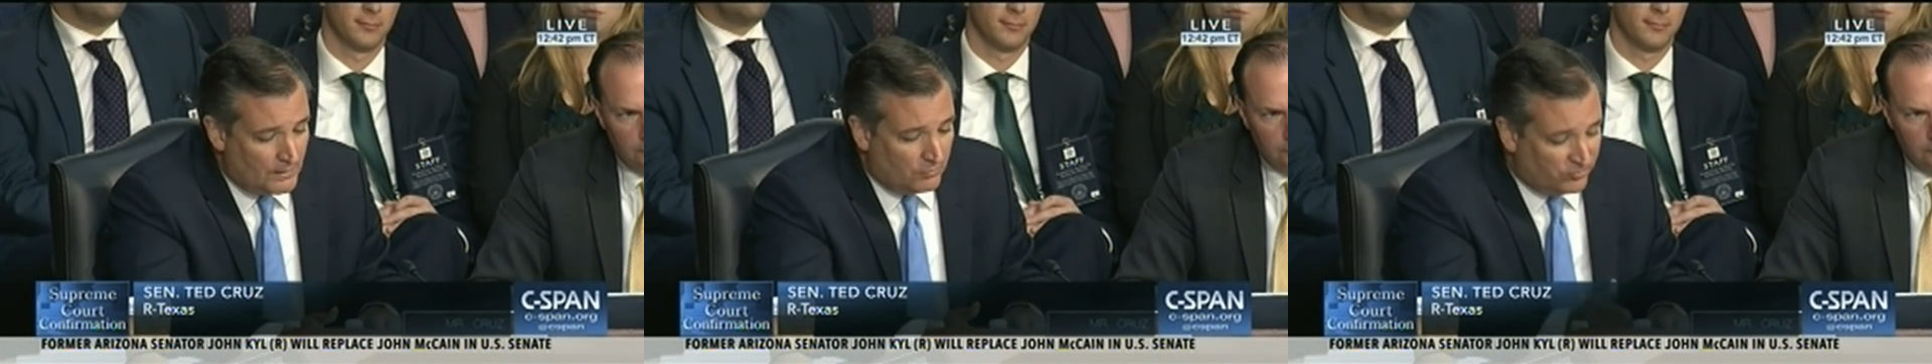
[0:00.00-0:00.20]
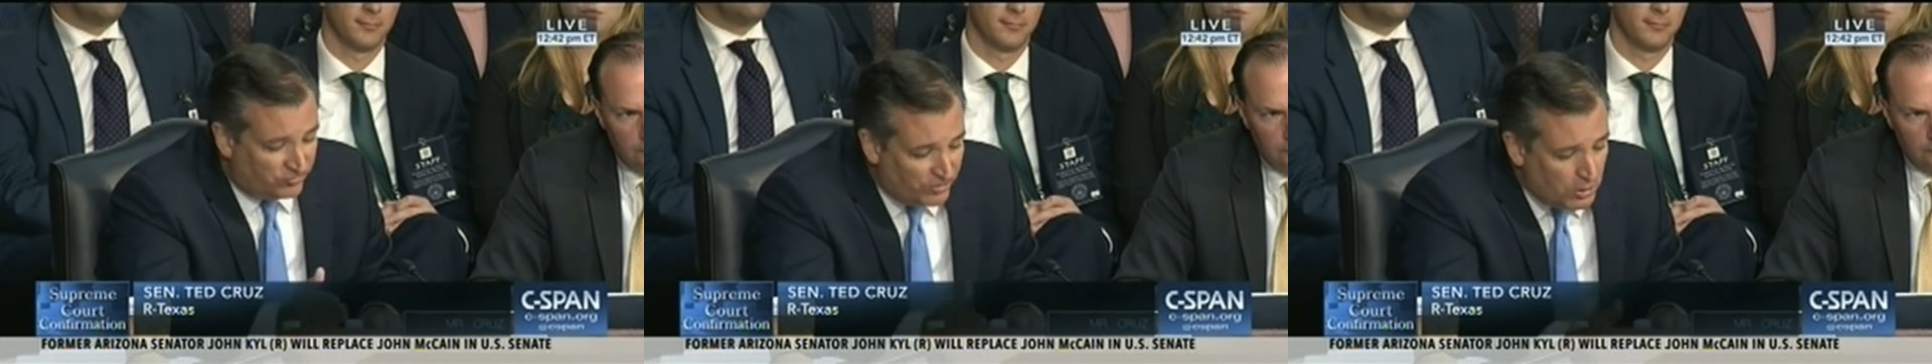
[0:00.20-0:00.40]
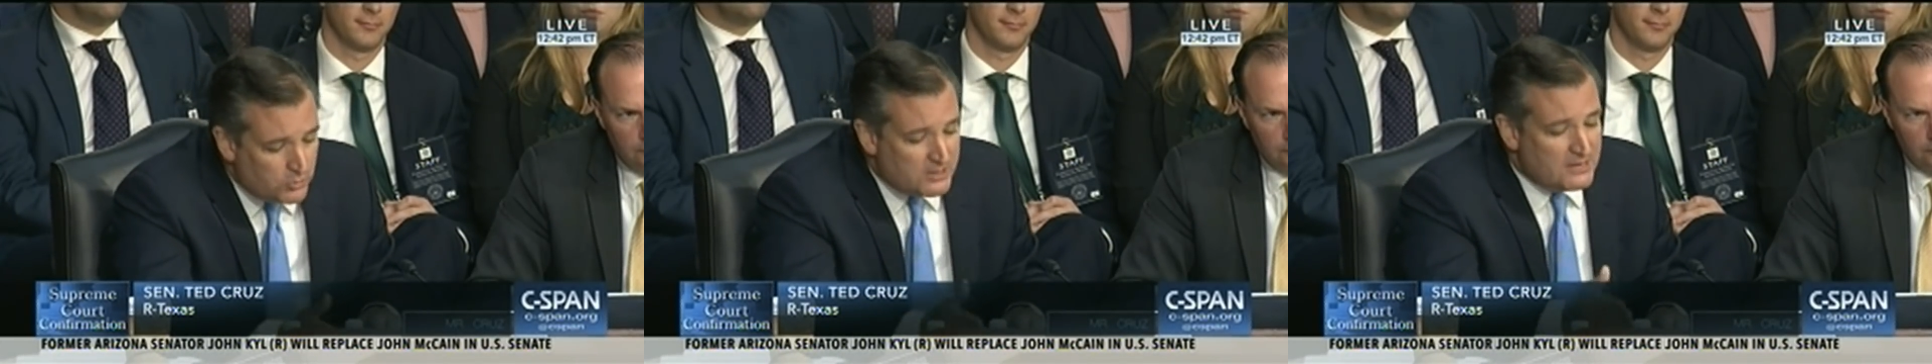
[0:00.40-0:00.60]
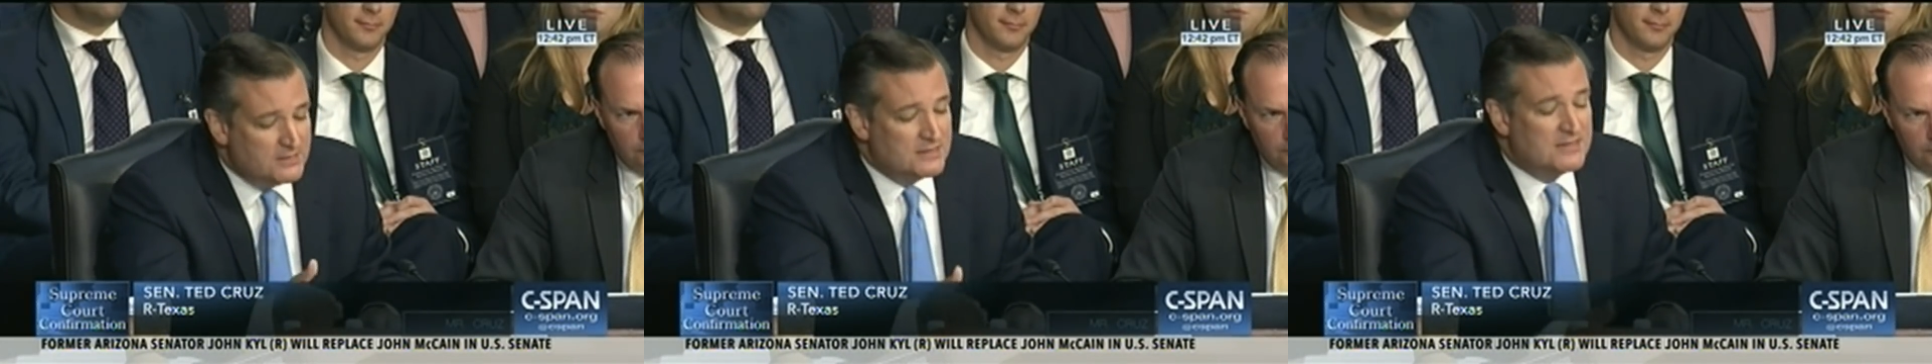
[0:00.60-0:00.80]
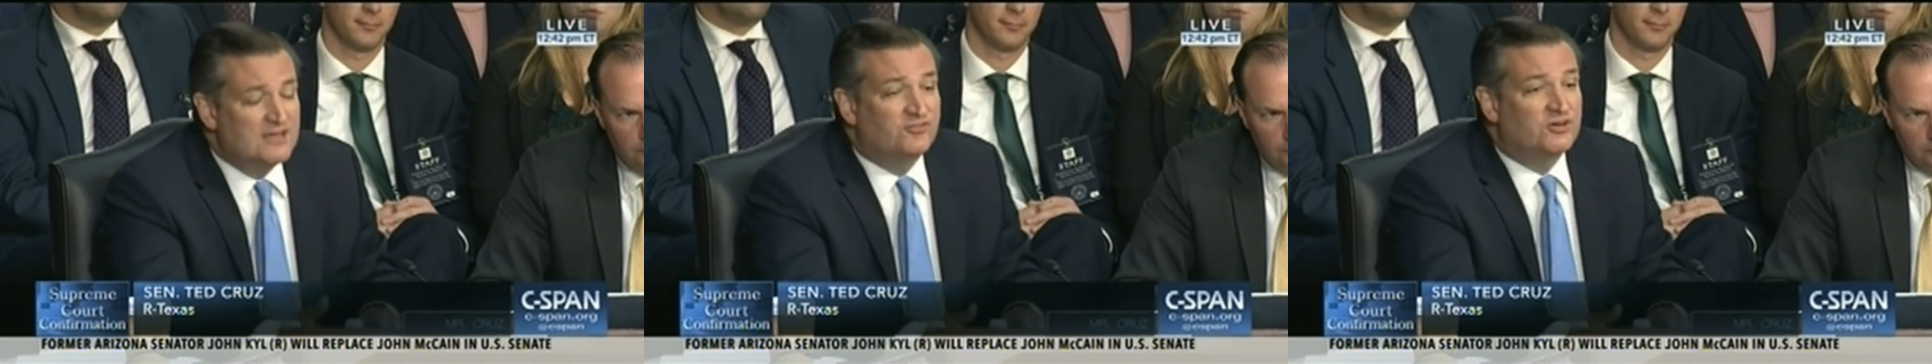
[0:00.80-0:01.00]
voting
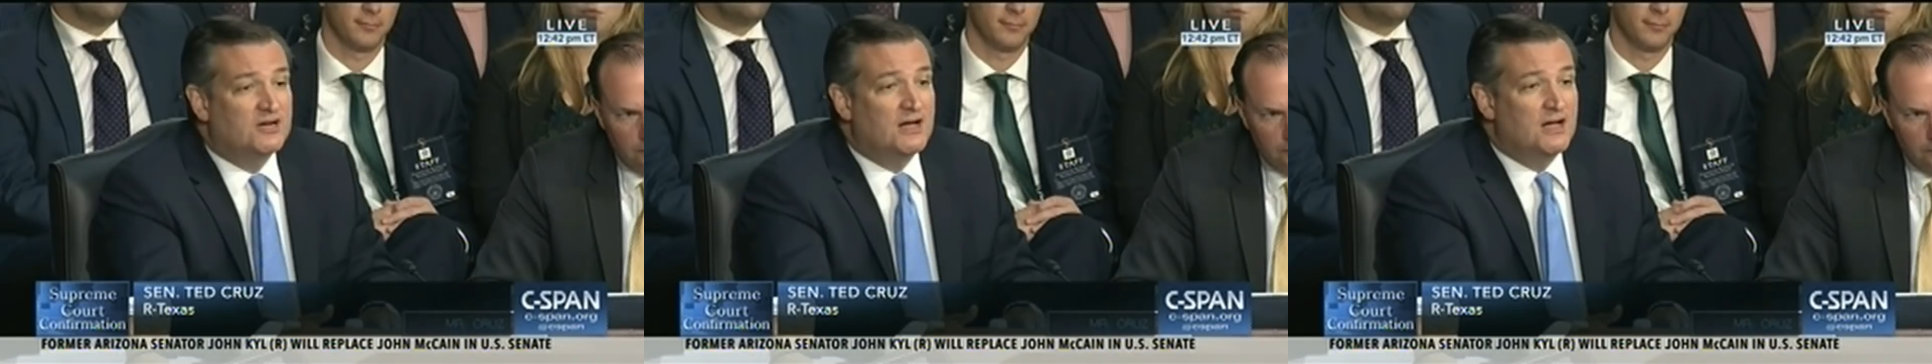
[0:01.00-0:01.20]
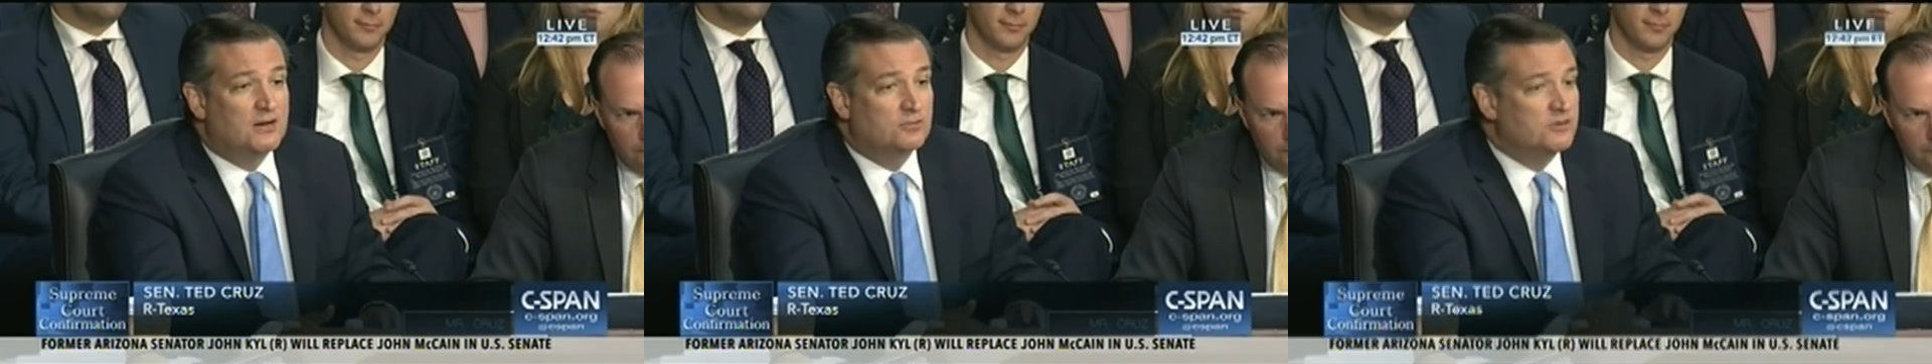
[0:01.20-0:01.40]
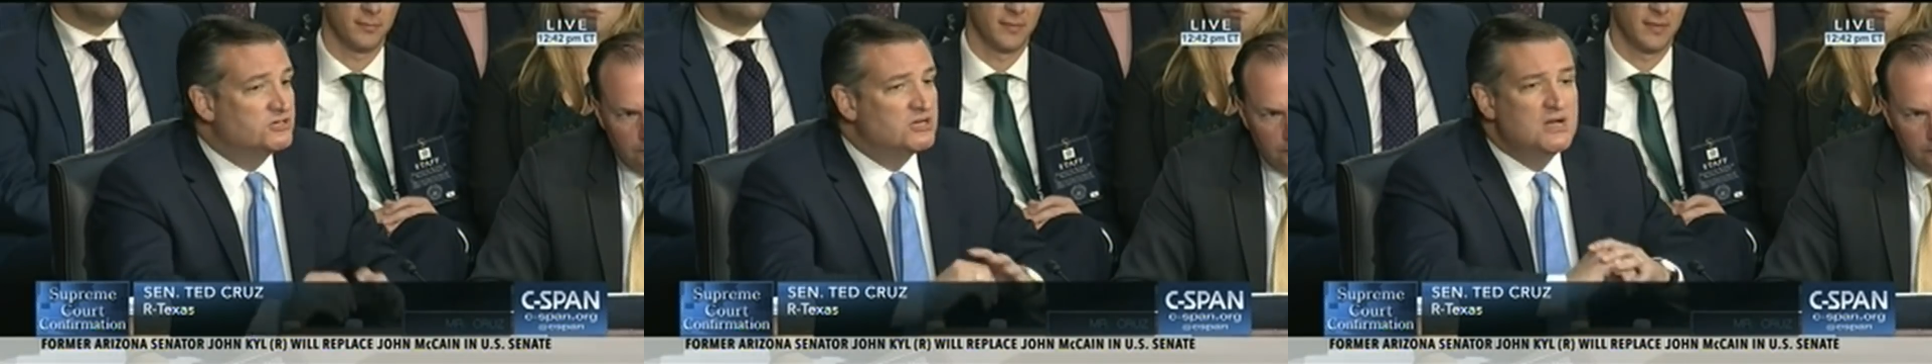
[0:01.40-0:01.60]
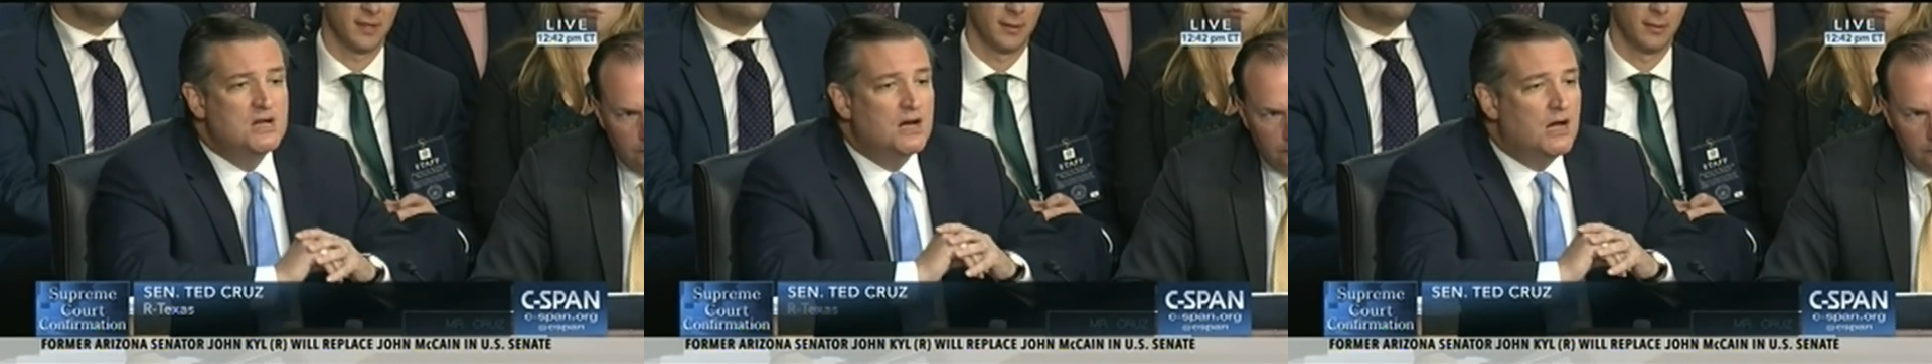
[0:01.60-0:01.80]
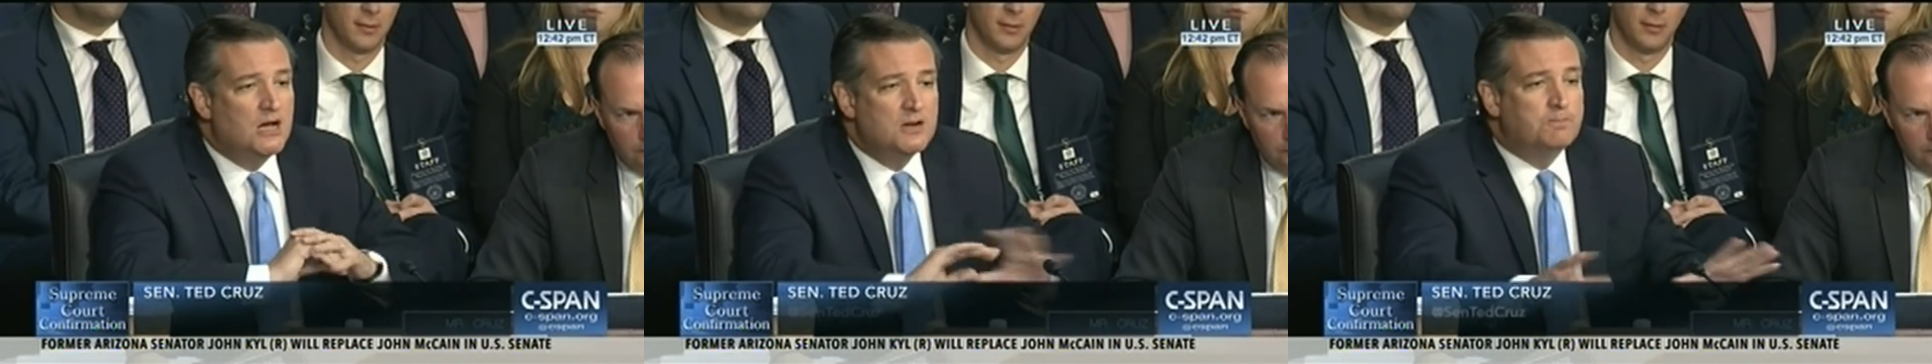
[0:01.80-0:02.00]
to give Congress
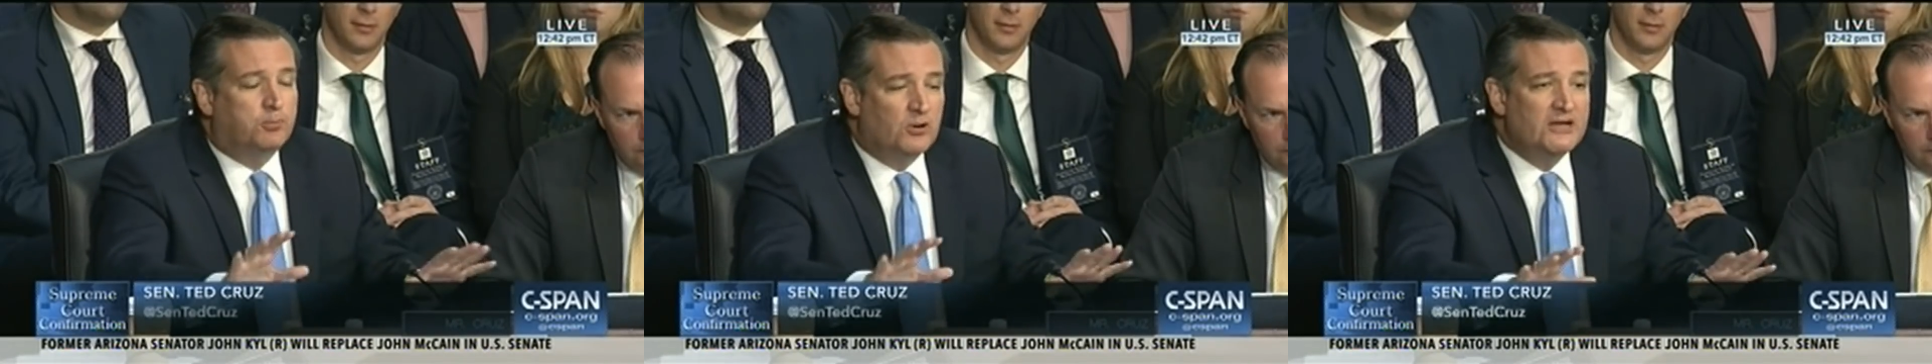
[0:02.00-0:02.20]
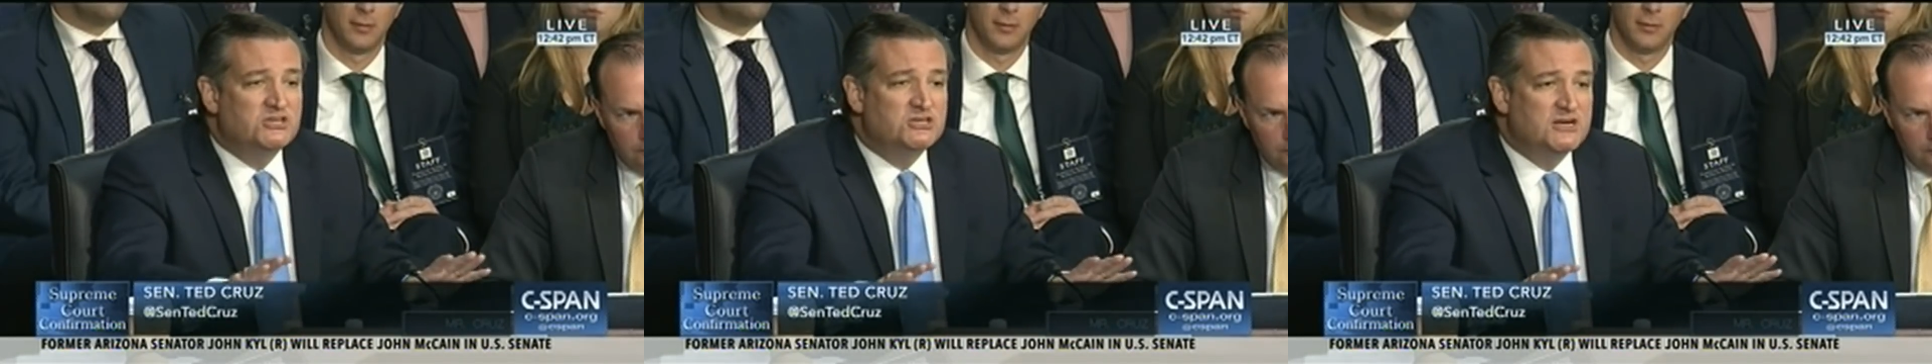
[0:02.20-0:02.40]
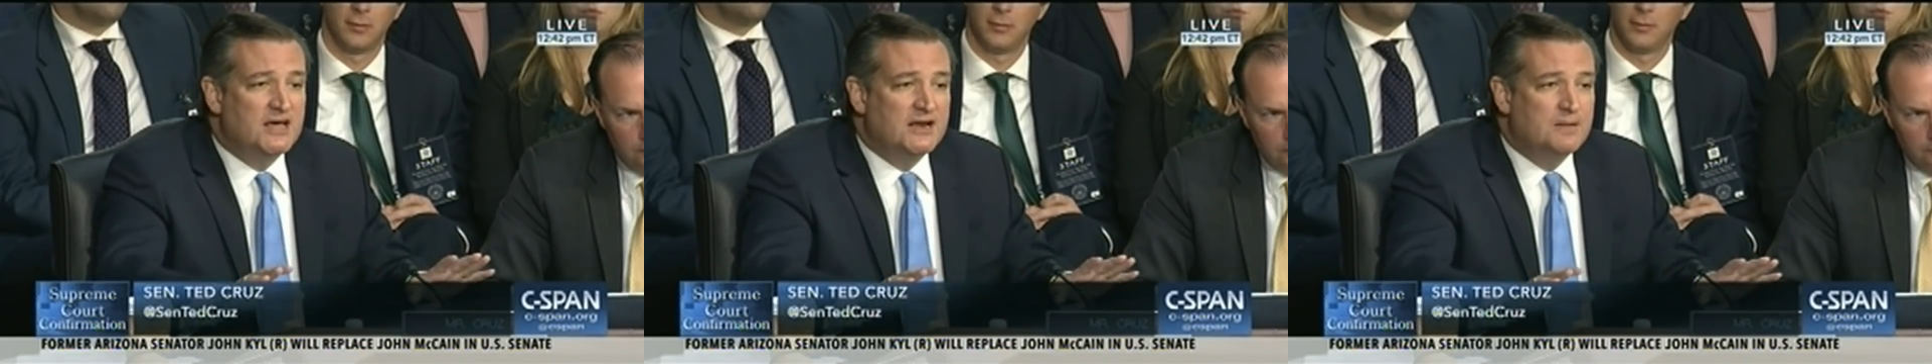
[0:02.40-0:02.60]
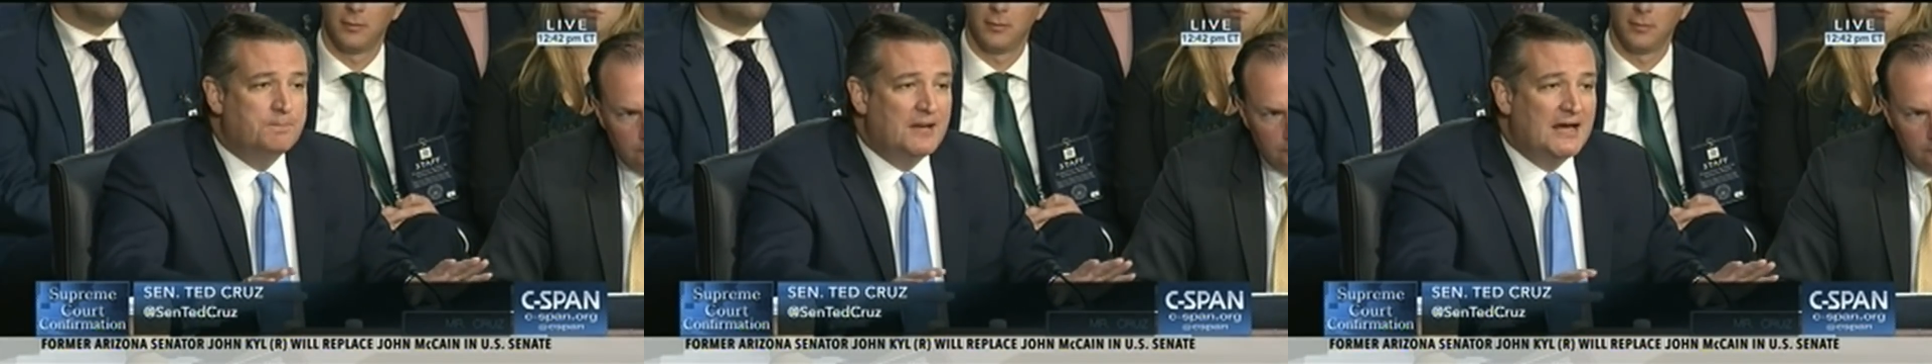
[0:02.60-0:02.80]
unprecedented